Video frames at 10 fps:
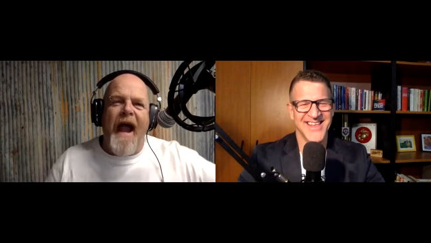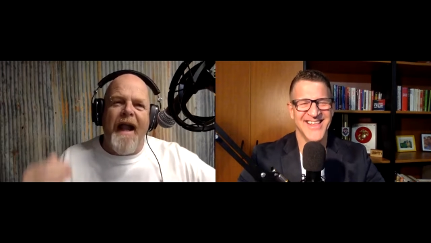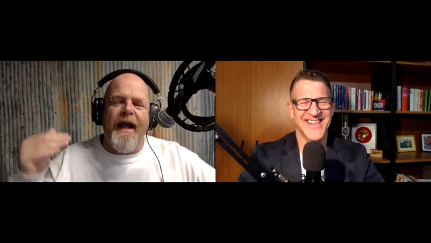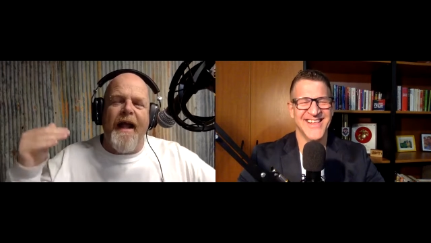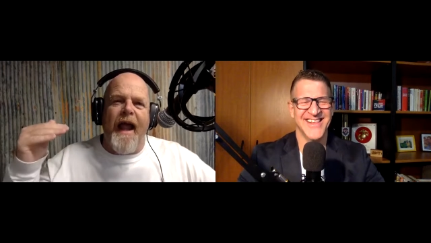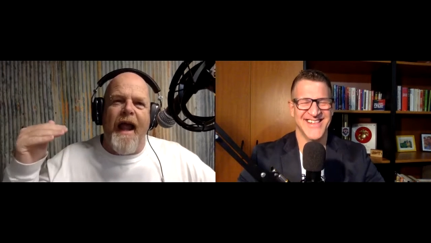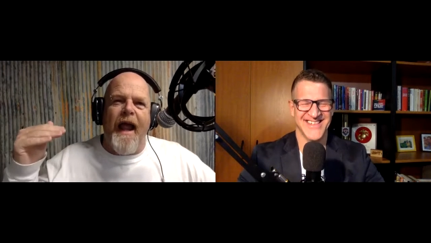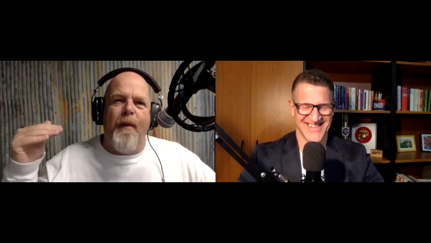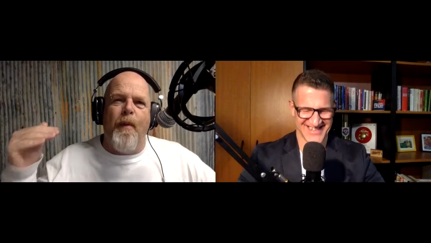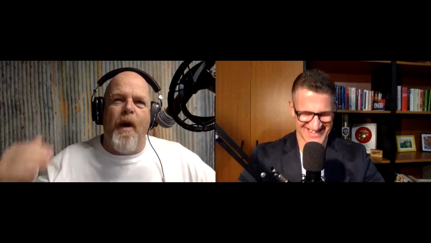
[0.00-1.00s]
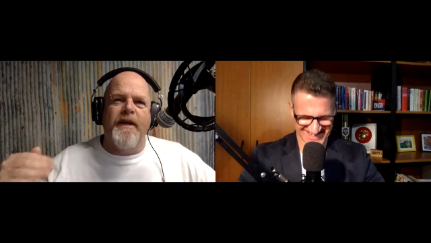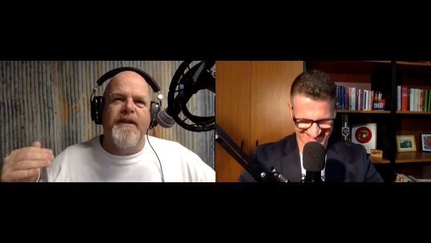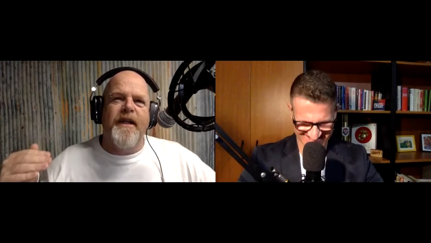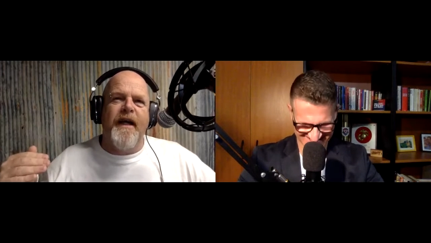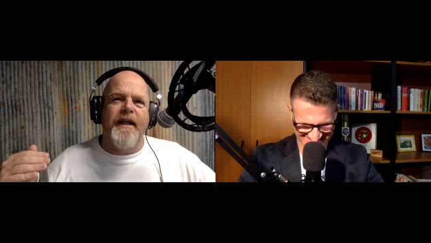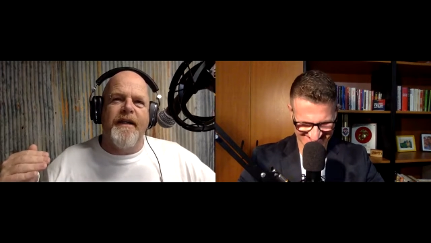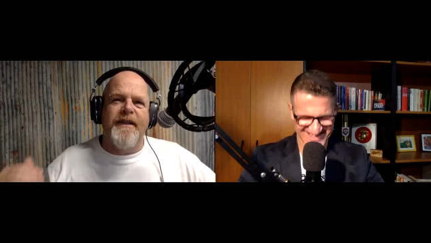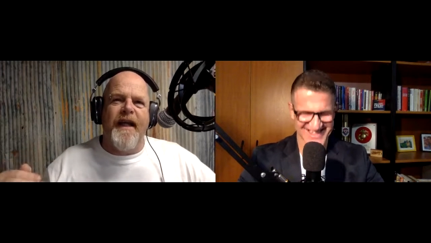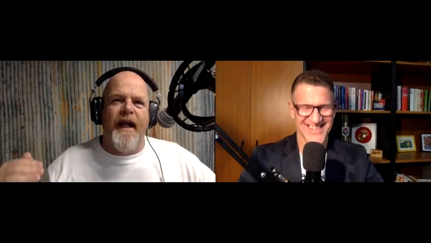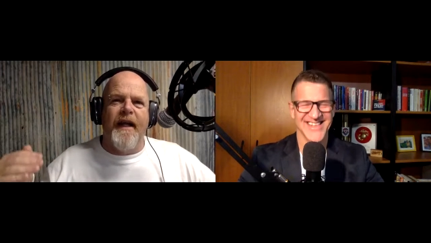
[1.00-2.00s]
Speaker 1: And I, it wasn't
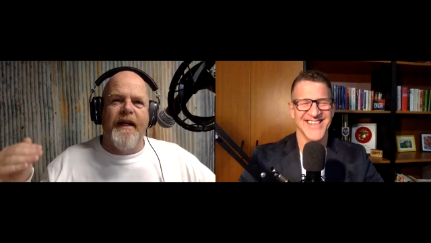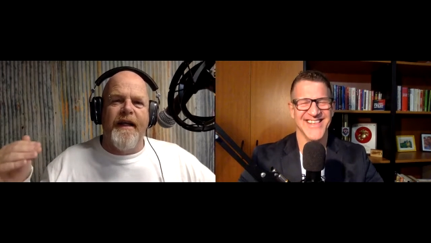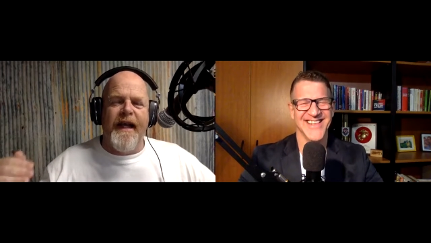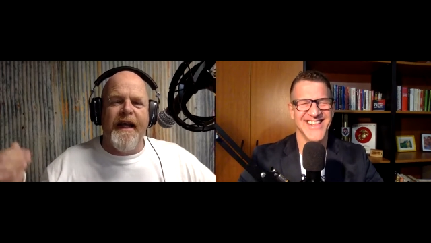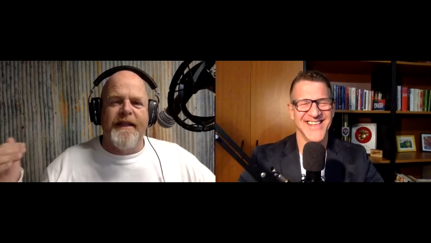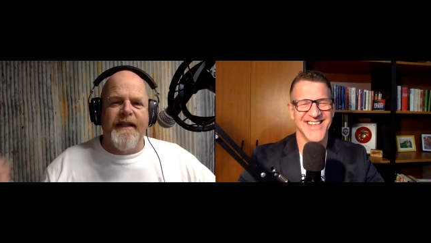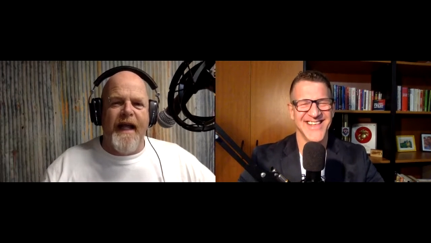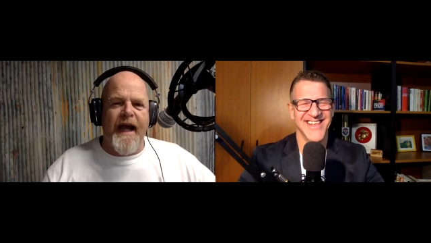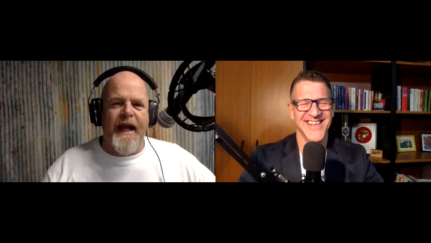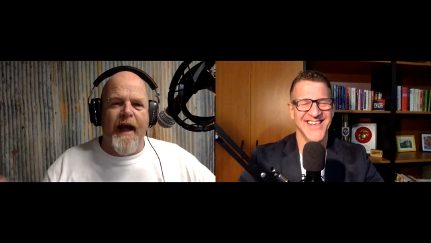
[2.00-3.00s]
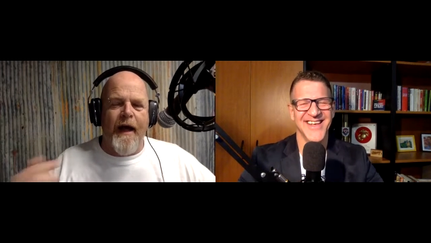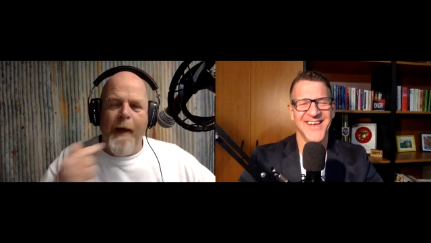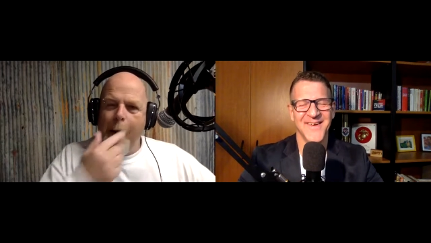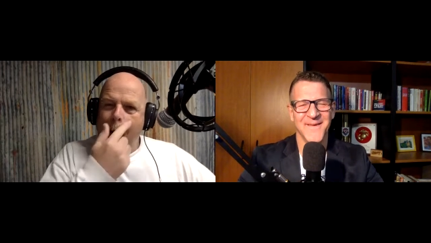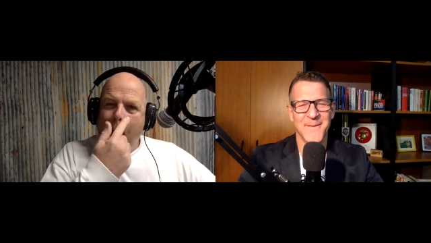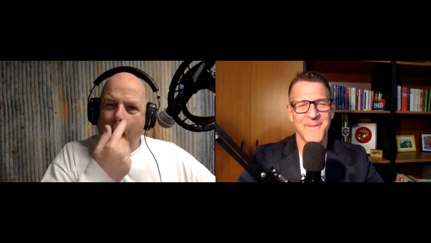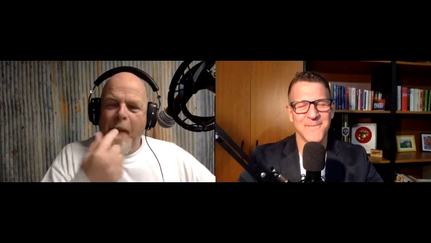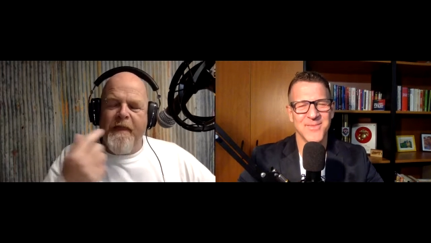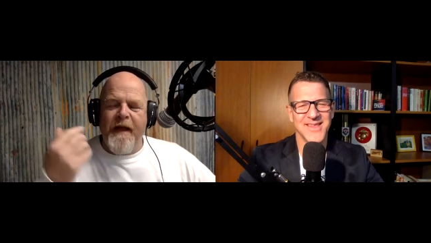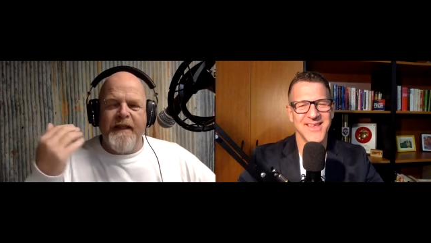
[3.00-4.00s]
until years later
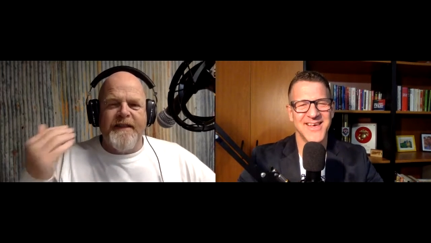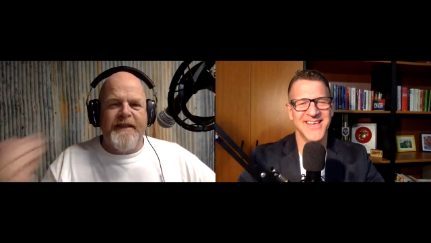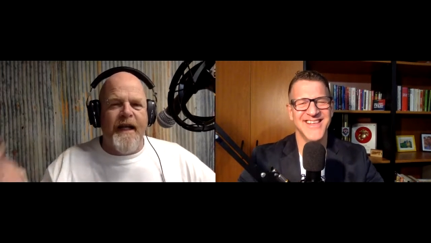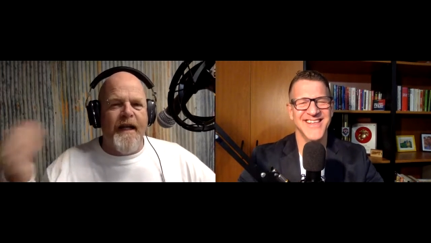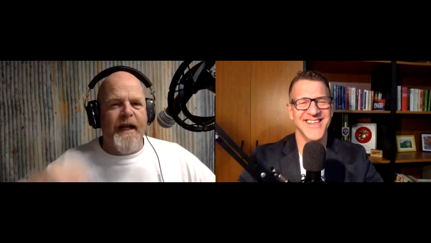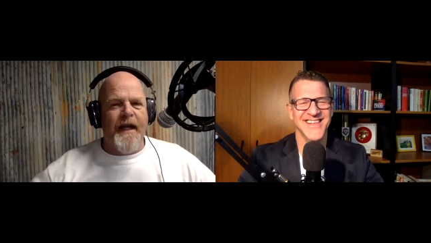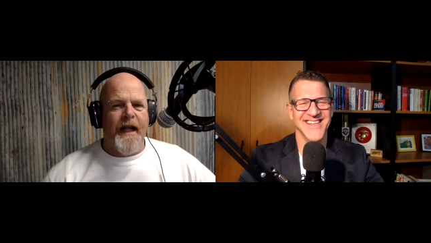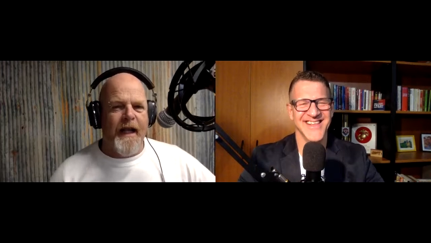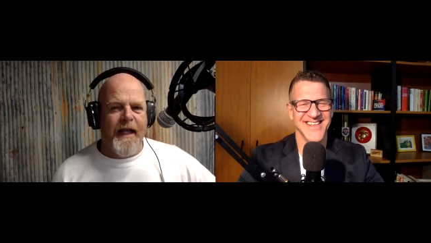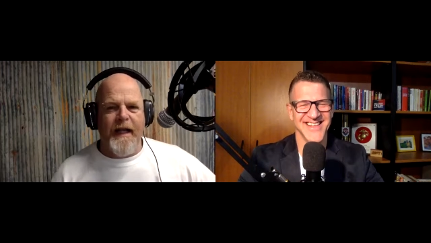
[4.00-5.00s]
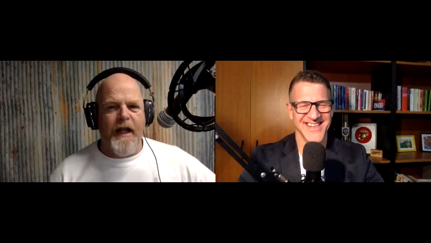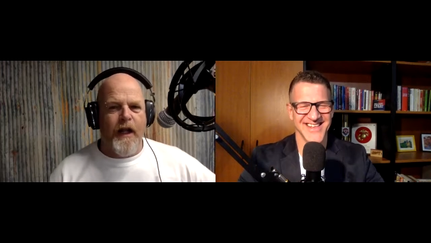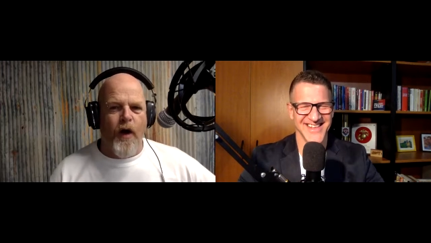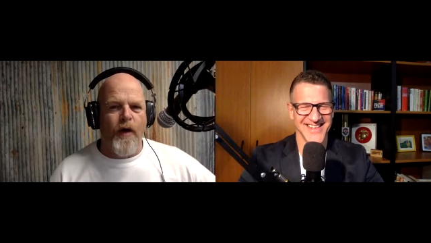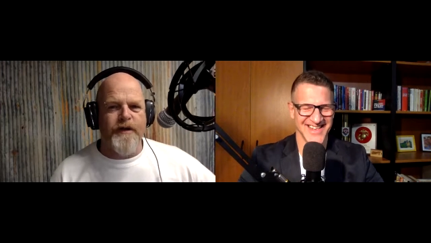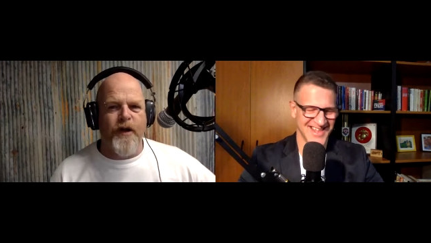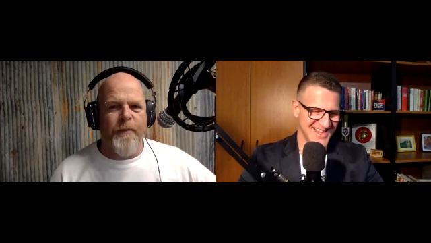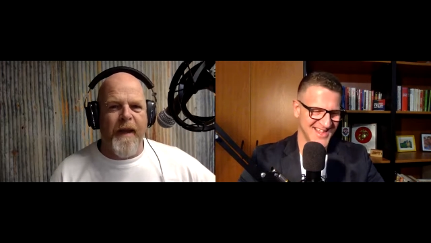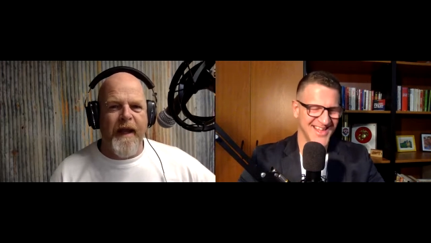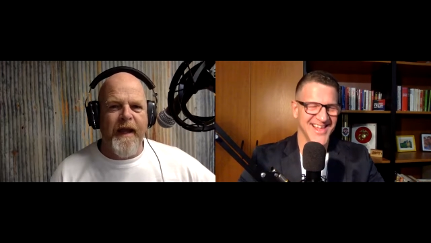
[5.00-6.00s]
that it suddenly clocked
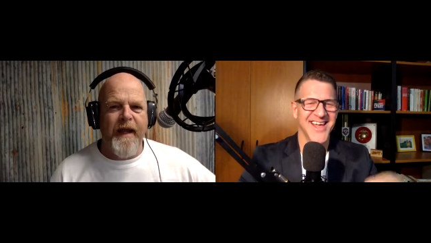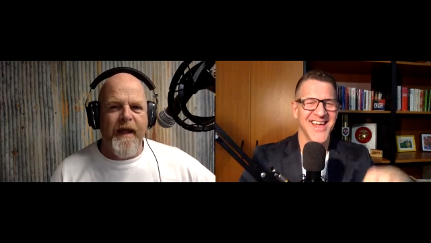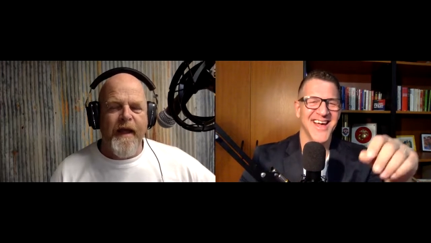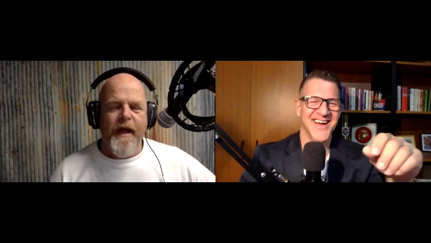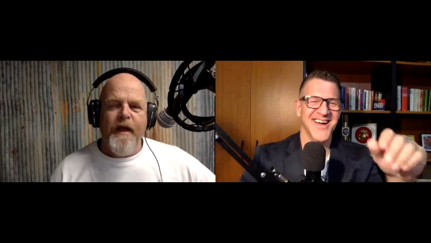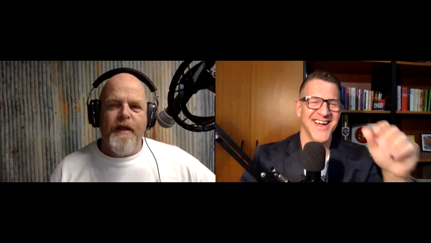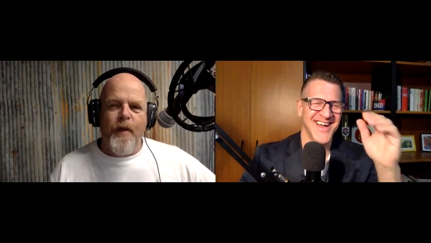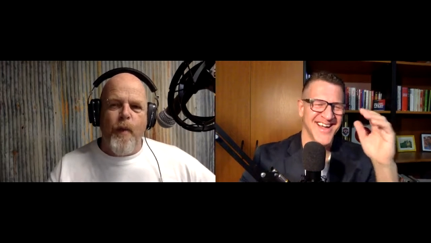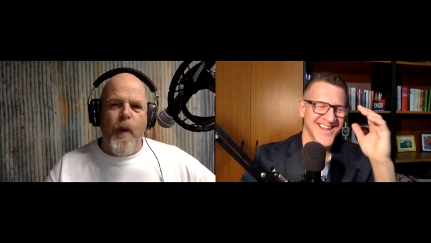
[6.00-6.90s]
on me that